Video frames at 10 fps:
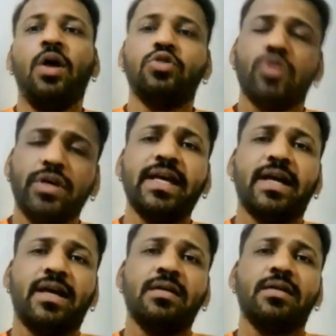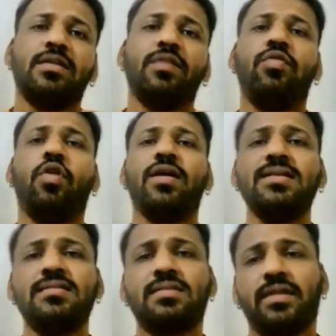So here the
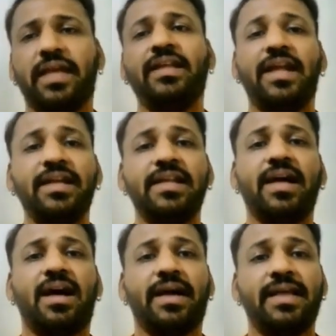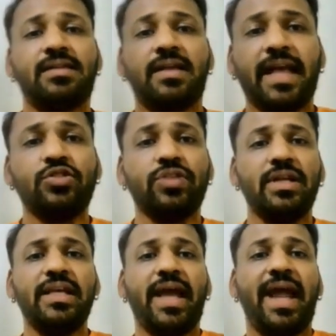forest in India is
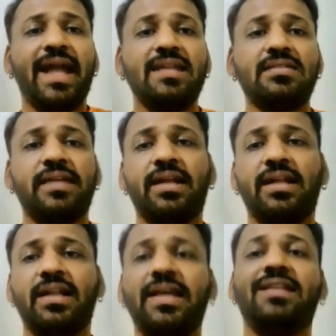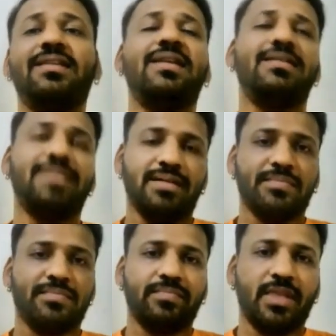gradually and steadily increasing.
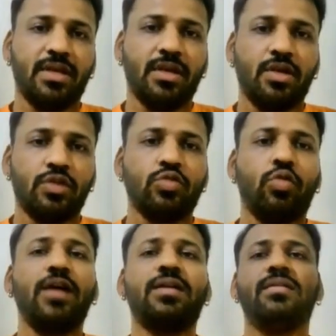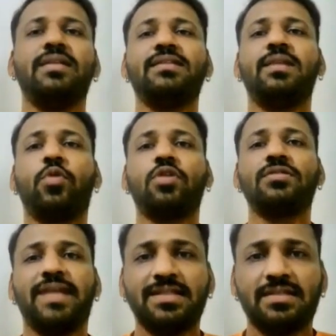So what this report
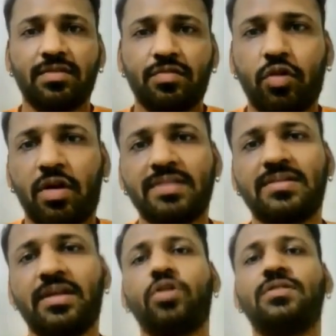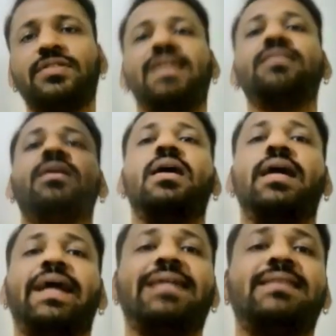says, forest report says,
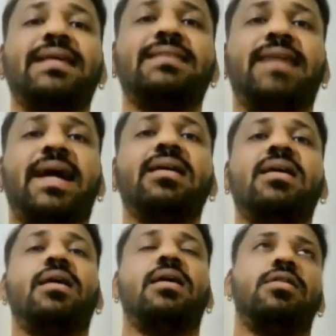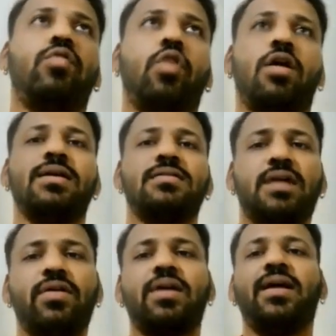it says that the forest
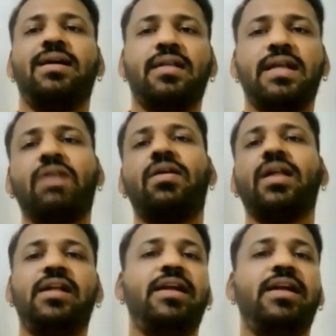cover and tree cover in